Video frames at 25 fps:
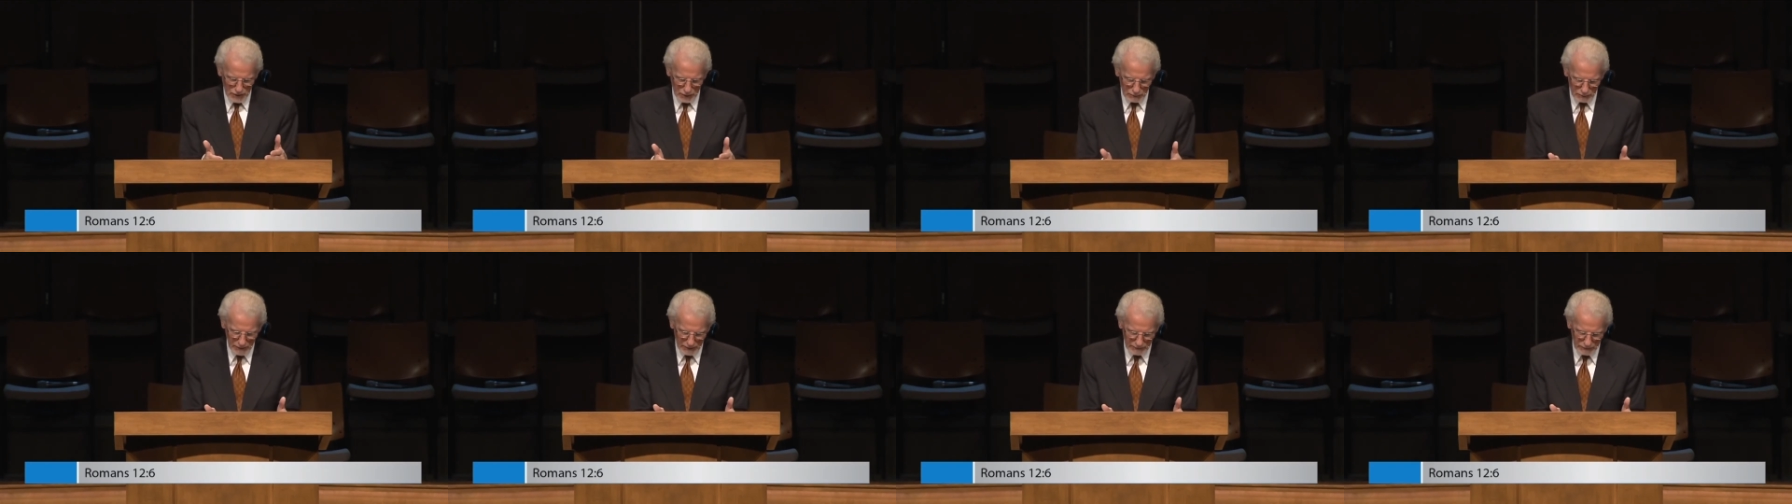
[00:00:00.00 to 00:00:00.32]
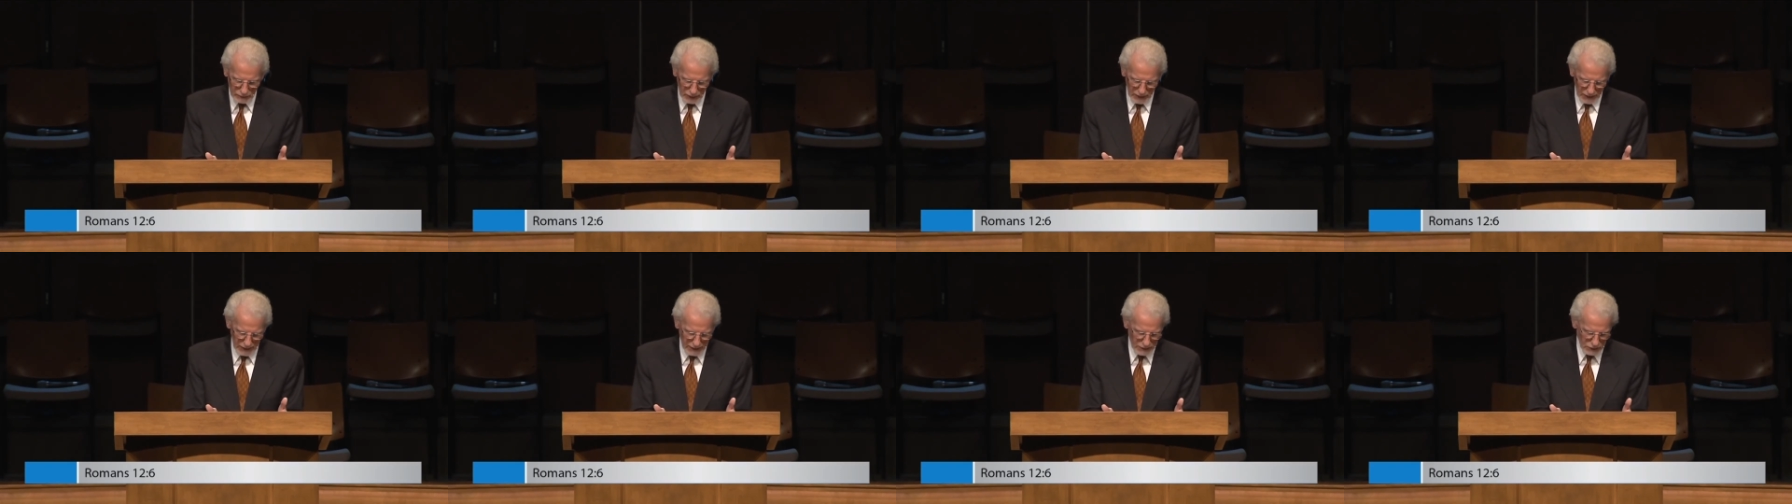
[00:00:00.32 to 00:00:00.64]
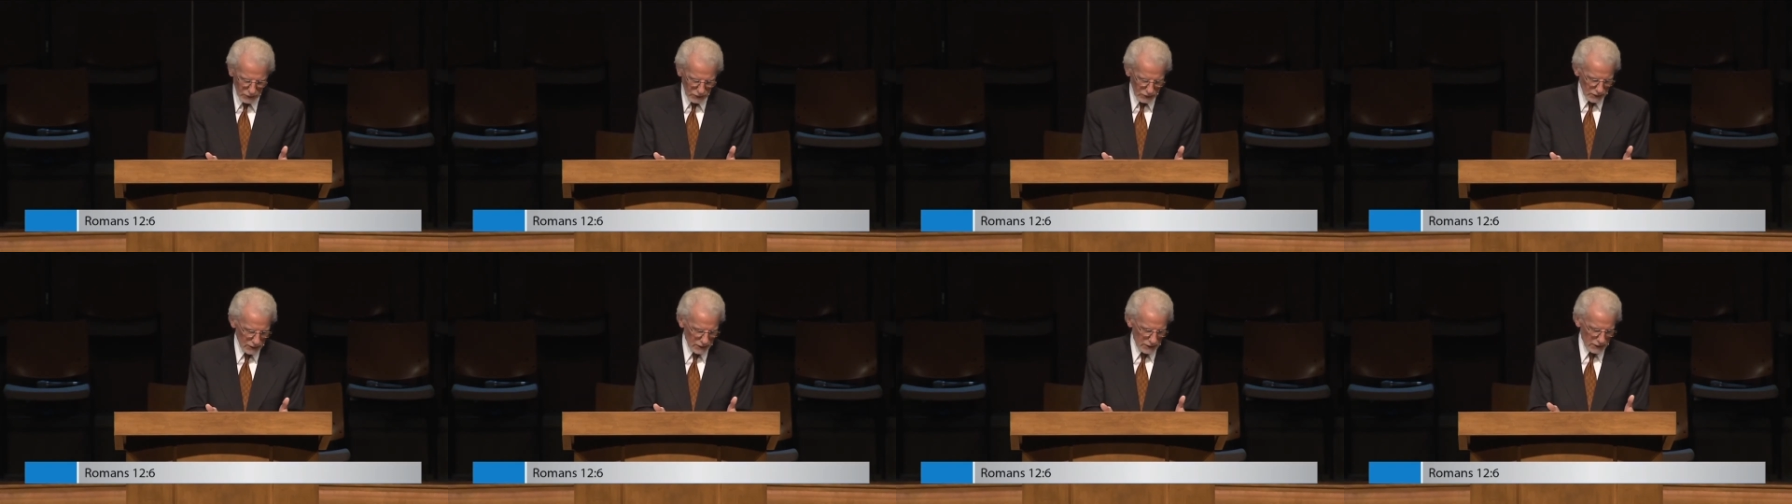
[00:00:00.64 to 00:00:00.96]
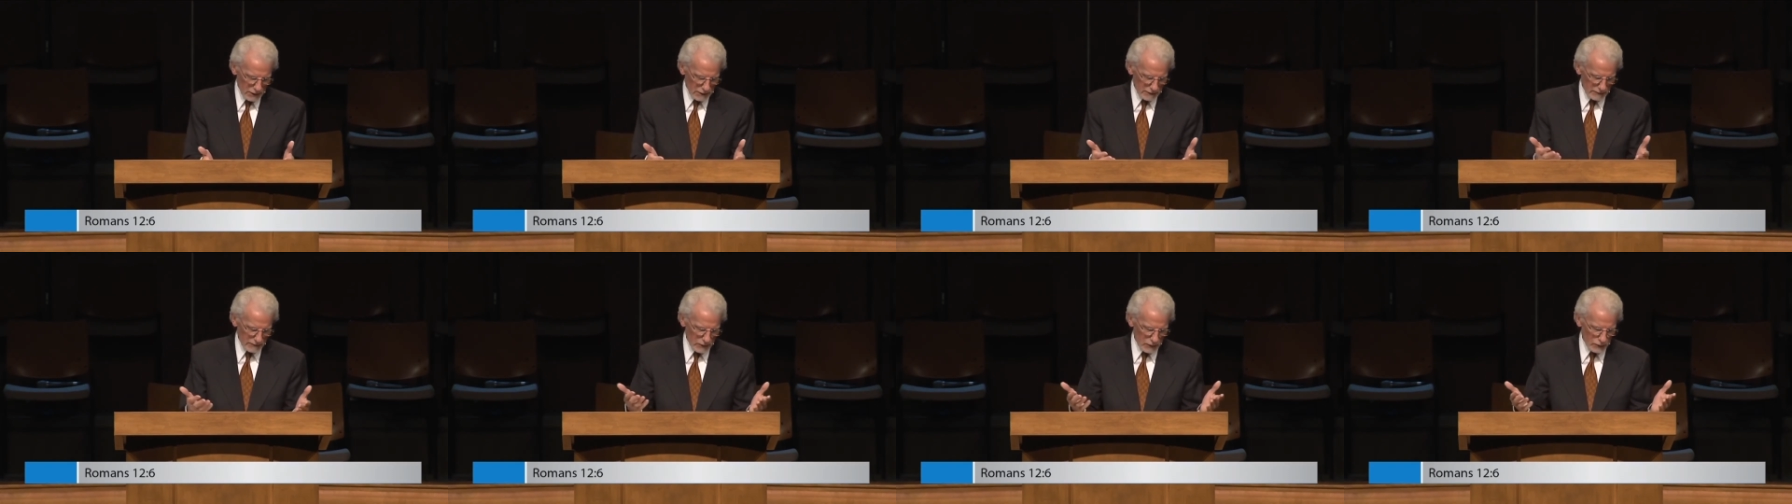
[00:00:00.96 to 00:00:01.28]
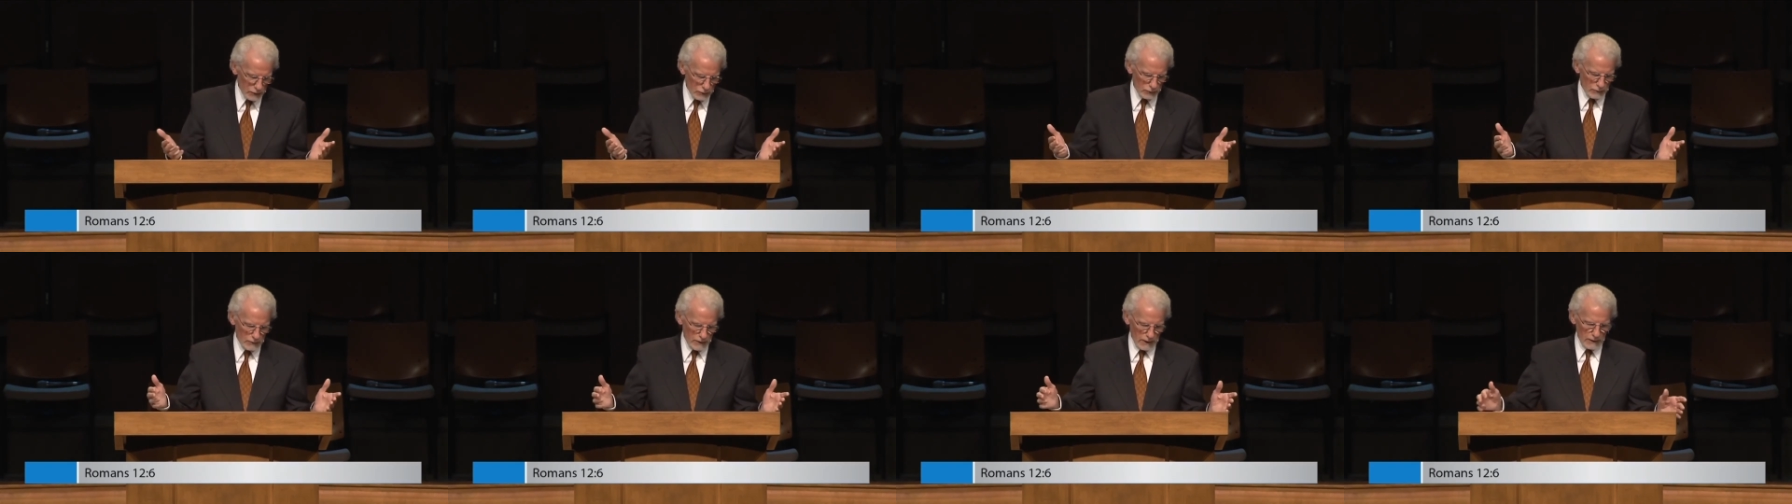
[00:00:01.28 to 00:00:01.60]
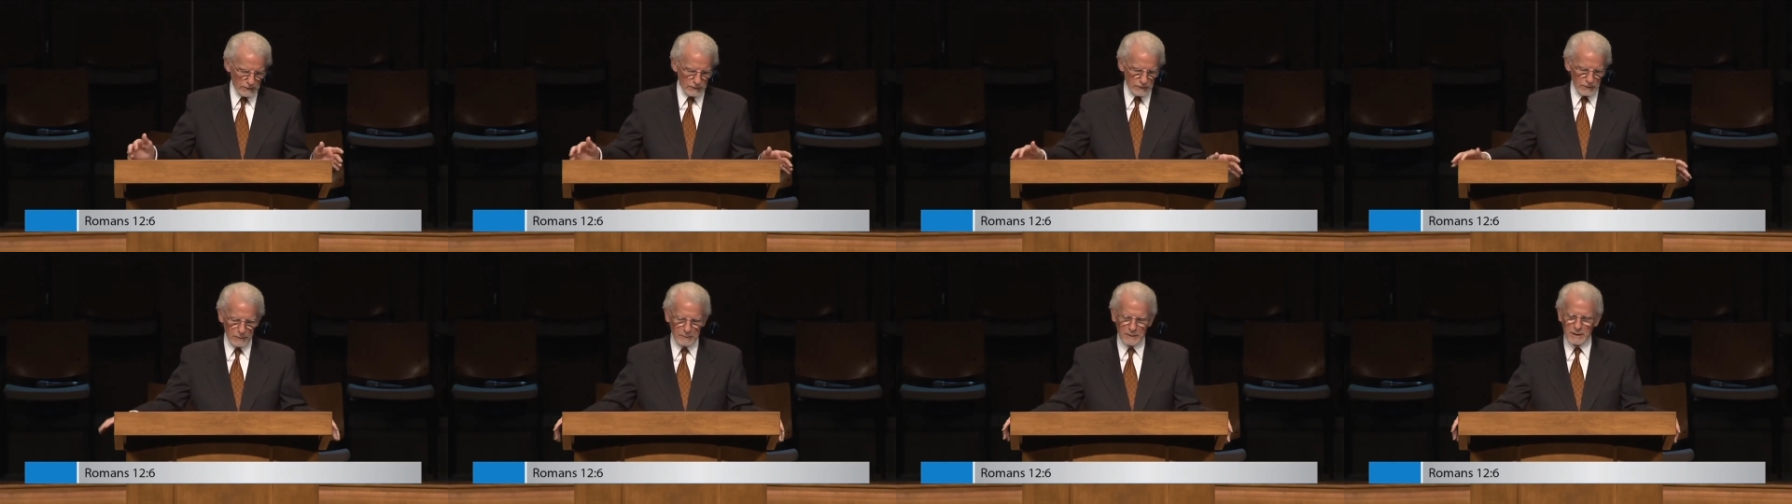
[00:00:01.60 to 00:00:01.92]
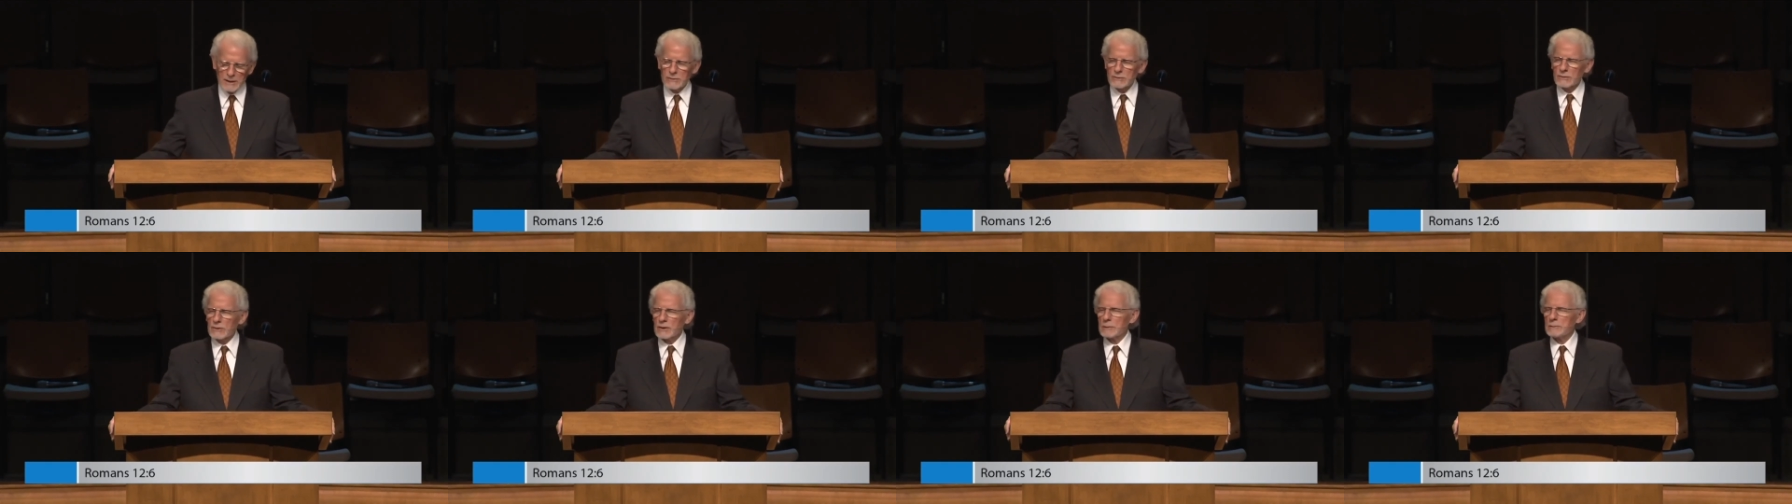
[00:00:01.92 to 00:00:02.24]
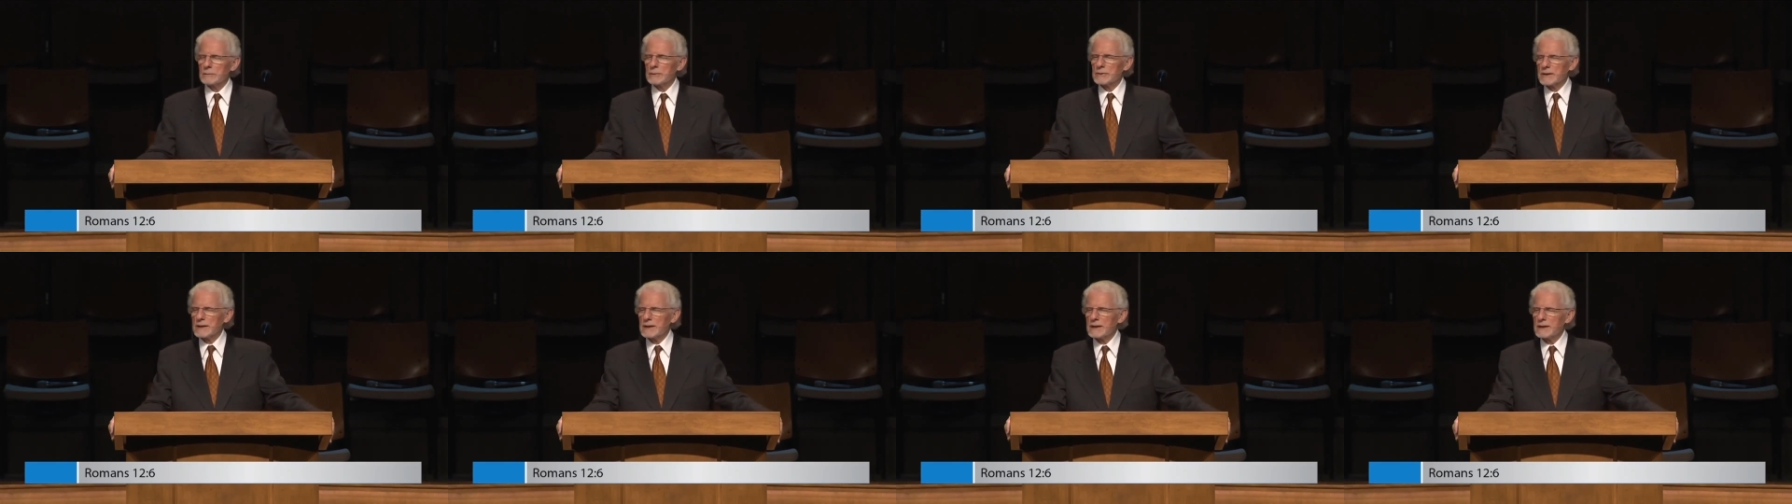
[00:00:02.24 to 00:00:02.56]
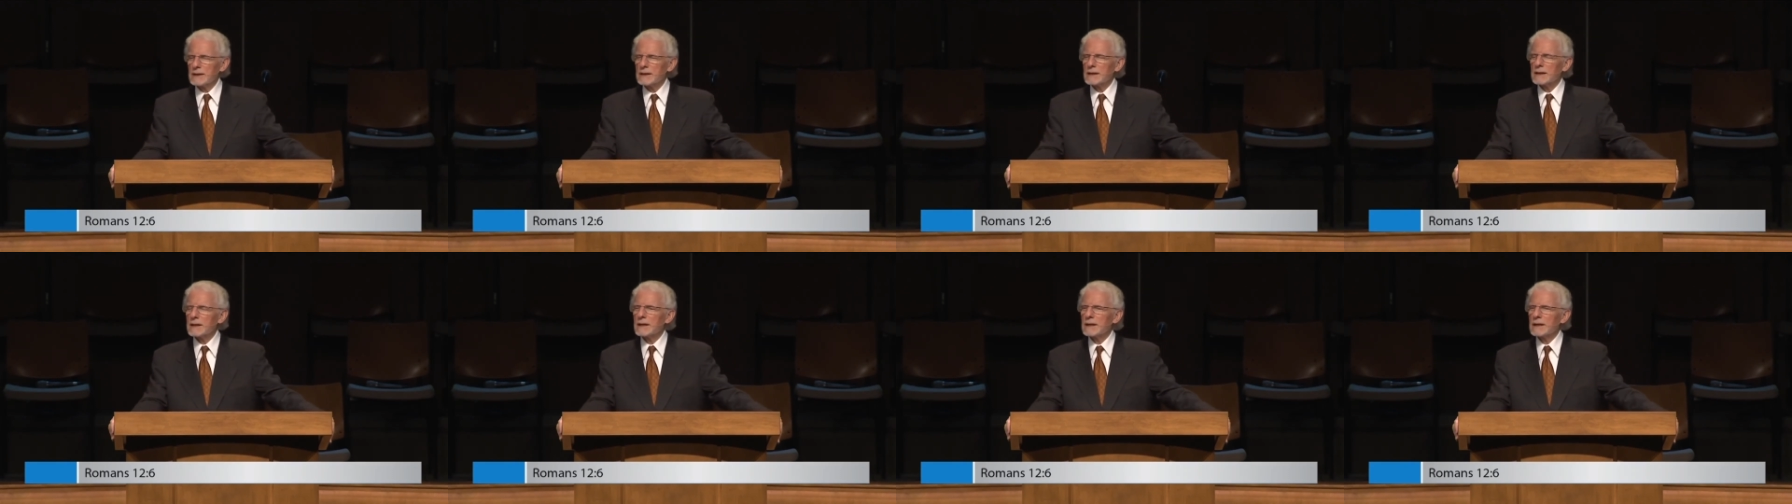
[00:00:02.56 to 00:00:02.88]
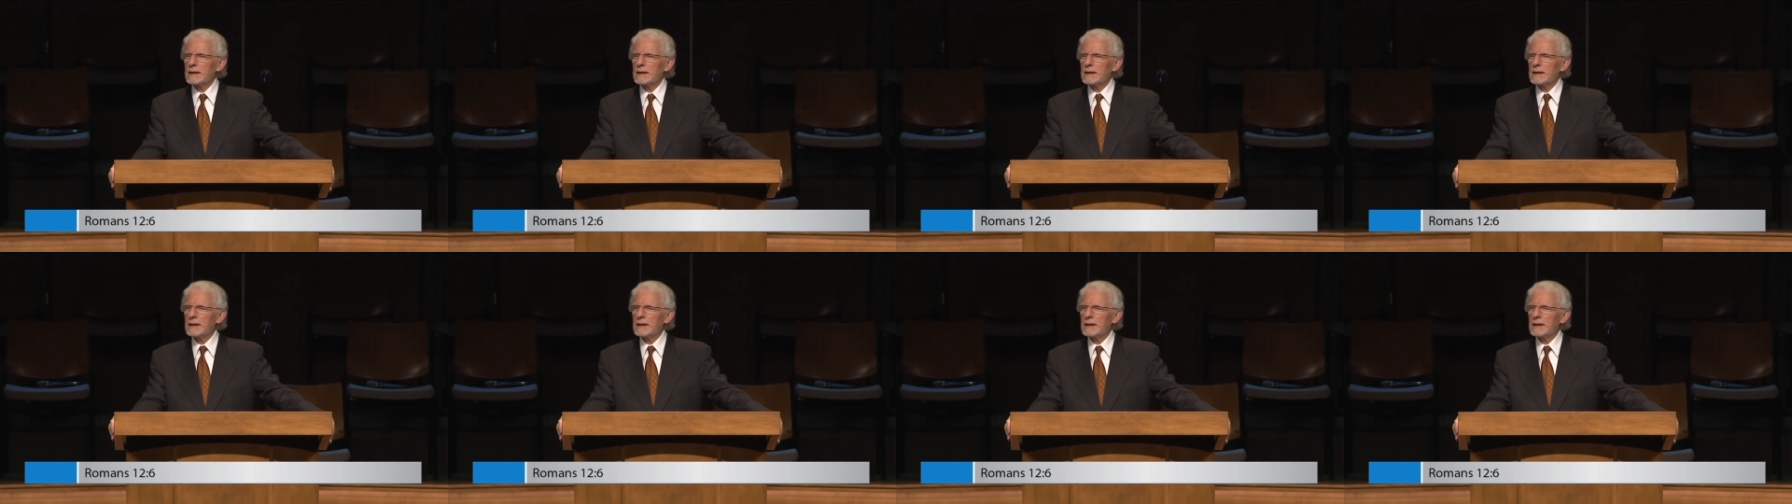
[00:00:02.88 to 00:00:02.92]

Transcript: the revelation of the New Testament is complete,